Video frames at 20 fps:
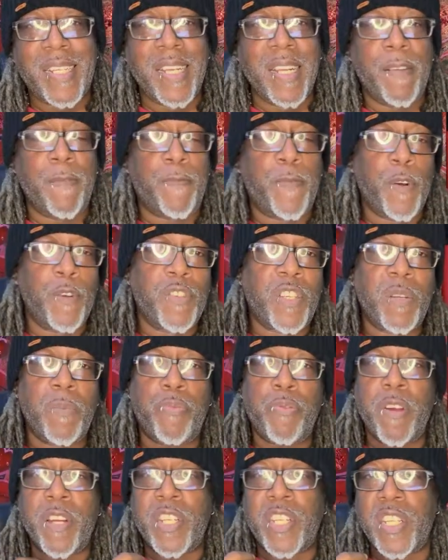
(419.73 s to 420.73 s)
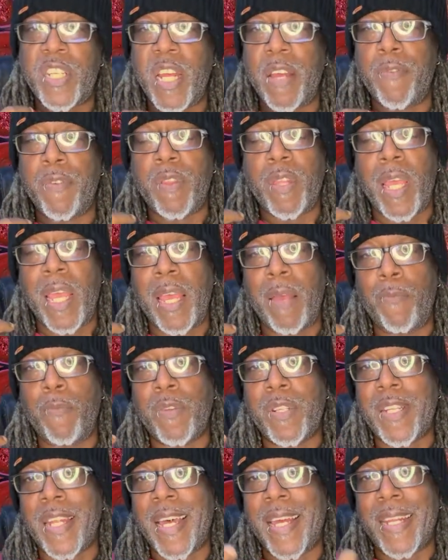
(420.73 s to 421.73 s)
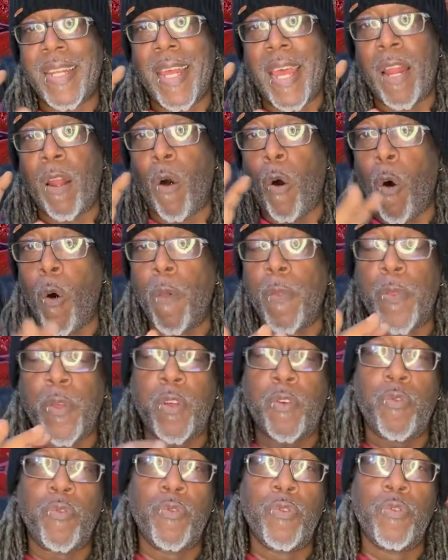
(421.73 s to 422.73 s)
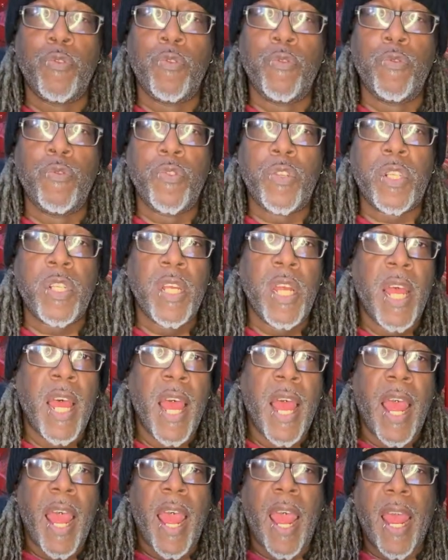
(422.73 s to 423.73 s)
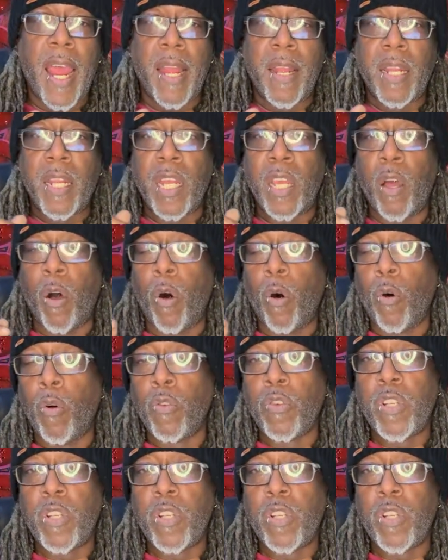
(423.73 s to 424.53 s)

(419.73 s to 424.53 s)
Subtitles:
it, first impressions, everything was like that on the cruise. And the whole